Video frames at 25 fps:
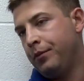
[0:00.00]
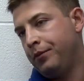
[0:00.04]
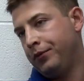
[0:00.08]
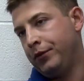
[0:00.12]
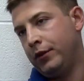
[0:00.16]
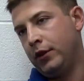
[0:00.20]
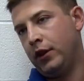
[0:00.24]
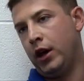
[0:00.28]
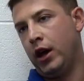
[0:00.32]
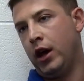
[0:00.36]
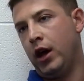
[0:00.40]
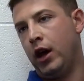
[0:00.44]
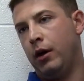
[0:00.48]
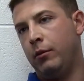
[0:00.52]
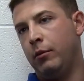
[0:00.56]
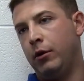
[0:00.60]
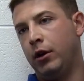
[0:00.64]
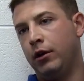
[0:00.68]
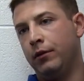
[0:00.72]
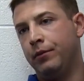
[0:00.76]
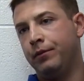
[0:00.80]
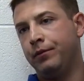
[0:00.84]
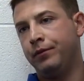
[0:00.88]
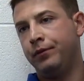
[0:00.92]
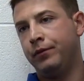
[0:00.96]
Uh, yeah, I
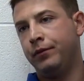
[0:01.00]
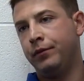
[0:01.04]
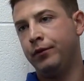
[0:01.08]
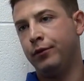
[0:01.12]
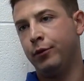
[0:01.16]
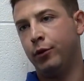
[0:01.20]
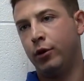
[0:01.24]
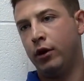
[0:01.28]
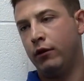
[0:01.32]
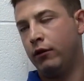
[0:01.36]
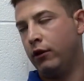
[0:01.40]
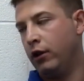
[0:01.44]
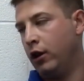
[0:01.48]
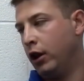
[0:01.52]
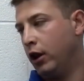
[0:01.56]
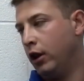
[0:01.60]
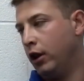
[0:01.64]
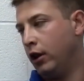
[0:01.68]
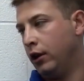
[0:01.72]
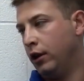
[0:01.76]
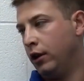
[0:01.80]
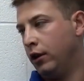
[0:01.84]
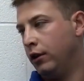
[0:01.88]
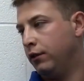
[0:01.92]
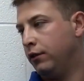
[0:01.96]
mean, whatever the
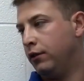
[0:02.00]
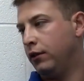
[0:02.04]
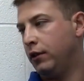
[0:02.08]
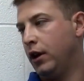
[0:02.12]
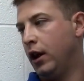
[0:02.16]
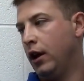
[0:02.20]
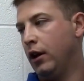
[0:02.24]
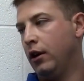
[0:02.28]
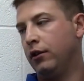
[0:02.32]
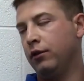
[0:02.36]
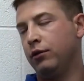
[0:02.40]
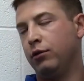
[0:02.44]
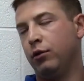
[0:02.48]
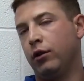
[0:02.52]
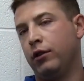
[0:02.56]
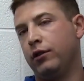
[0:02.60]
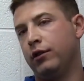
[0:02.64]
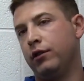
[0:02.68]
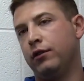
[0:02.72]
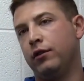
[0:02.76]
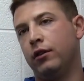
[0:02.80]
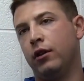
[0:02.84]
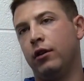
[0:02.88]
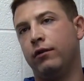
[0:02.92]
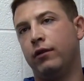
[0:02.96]
inning is kind of just works
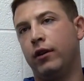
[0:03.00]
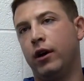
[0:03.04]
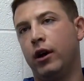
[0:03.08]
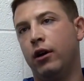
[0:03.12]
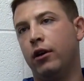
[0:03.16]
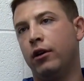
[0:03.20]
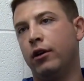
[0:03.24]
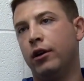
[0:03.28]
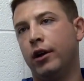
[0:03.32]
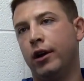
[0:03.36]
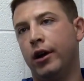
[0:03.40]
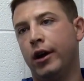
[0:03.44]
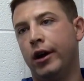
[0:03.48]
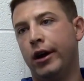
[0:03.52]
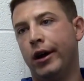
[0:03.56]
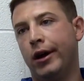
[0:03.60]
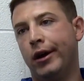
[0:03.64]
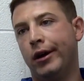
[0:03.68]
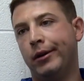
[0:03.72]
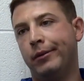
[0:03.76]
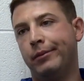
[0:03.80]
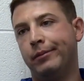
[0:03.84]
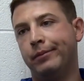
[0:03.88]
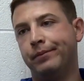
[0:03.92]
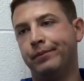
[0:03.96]
itself out.
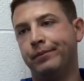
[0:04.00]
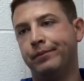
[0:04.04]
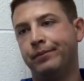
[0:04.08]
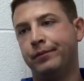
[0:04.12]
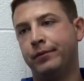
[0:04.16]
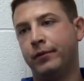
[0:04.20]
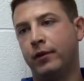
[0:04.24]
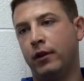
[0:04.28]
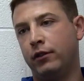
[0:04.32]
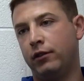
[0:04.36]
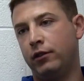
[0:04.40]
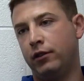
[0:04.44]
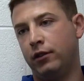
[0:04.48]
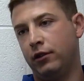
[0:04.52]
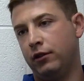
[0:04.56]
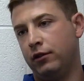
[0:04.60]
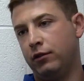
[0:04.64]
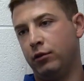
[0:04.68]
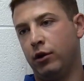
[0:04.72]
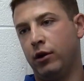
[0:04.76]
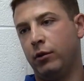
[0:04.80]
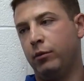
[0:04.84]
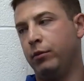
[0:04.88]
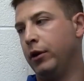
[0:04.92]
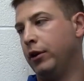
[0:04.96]
Um, obviously you just
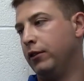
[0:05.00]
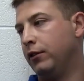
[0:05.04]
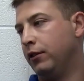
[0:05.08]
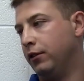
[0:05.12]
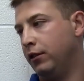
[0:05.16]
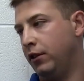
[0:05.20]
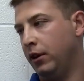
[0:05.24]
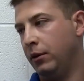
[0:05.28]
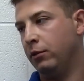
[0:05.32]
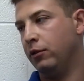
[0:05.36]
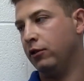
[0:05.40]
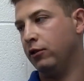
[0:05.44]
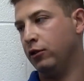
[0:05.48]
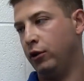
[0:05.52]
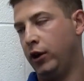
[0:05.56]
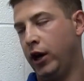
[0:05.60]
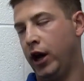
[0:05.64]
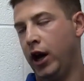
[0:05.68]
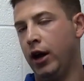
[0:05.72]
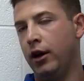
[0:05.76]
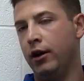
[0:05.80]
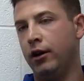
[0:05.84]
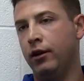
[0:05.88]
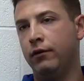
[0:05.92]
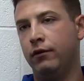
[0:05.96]
want to pitch as deep as you
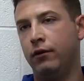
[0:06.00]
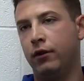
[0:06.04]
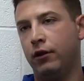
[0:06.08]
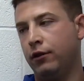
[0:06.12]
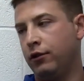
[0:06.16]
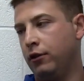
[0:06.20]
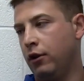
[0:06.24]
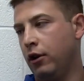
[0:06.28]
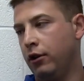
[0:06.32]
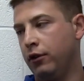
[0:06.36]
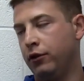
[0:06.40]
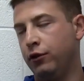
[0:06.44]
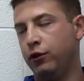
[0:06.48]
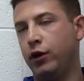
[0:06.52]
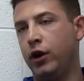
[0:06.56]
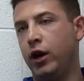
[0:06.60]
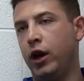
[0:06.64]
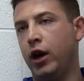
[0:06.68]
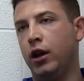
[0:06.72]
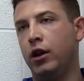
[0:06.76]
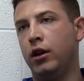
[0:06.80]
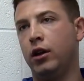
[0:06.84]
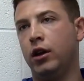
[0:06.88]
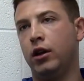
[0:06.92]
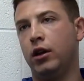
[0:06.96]
can for as long as you
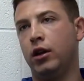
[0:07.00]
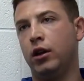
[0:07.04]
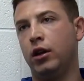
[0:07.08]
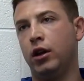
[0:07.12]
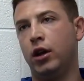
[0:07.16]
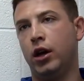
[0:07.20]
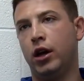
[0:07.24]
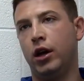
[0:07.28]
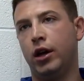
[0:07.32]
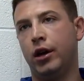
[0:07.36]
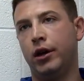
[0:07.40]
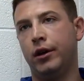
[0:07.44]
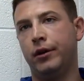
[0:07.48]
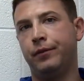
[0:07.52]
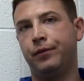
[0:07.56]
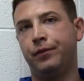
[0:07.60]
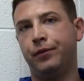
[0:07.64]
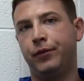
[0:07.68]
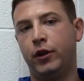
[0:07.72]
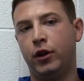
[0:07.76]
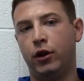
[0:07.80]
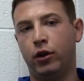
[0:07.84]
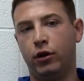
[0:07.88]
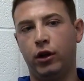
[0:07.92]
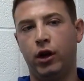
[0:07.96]
can. And, uh,
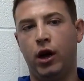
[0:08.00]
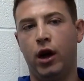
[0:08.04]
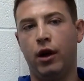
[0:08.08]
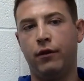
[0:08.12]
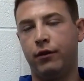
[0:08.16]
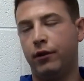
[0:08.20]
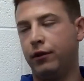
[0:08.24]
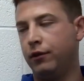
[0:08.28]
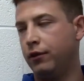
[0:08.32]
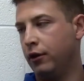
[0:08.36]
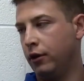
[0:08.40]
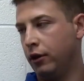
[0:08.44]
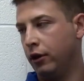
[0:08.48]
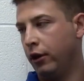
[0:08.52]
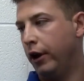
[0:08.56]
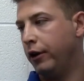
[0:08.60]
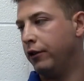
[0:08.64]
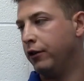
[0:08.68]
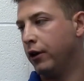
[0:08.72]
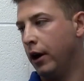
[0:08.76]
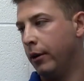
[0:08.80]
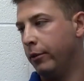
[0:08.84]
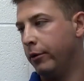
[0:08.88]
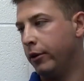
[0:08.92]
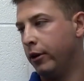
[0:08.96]
you know, the offense did a great
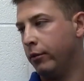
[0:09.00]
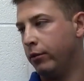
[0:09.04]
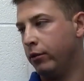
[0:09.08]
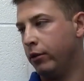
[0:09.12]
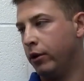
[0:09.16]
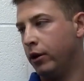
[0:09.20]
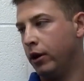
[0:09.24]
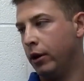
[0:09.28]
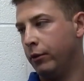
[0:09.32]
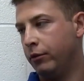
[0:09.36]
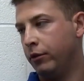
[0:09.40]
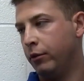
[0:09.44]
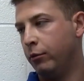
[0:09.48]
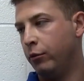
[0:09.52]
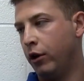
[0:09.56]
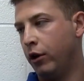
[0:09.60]
job there, putting up some